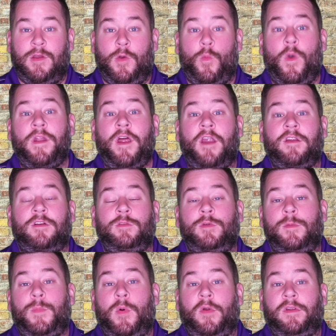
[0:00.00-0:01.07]
One article
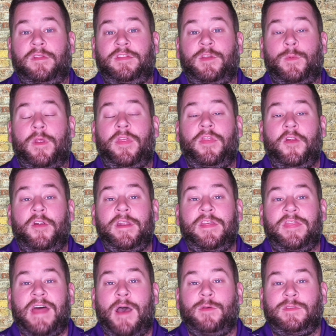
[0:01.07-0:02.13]
reported there were
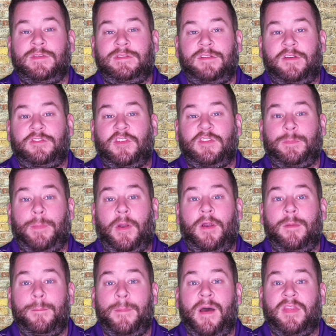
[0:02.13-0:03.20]
30,000 searches
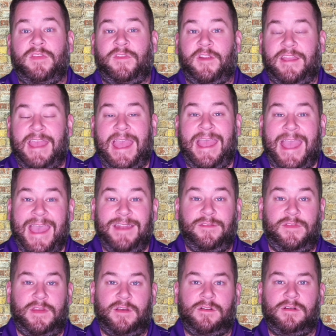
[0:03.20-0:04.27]
per month for KN
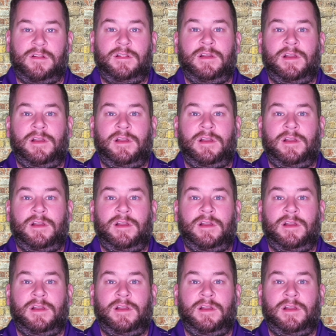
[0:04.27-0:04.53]
vehicle.